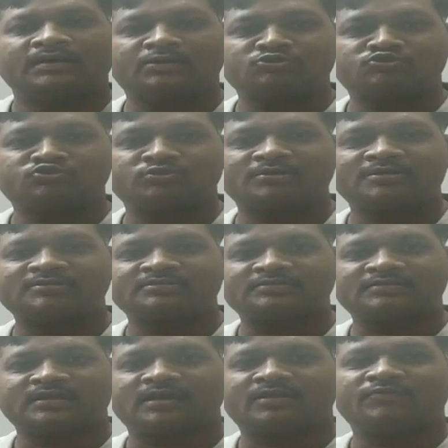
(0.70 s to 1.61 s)
Hello
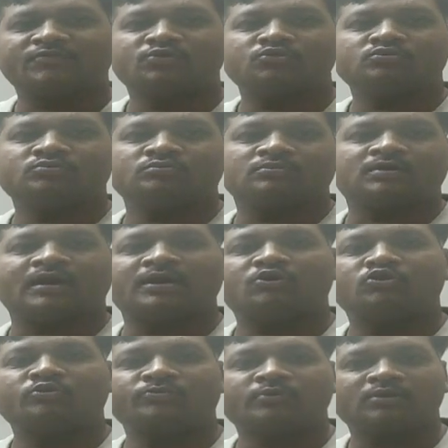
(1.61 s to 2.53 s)
students, how are you? I
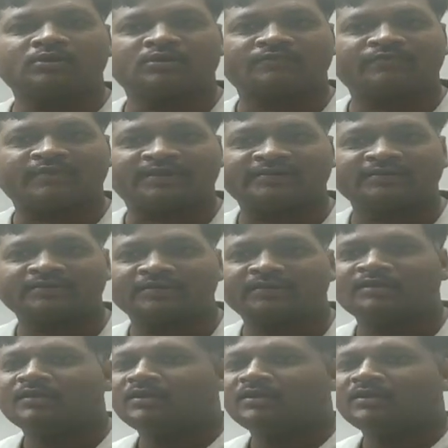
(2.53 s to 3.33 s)
hope you all are fine.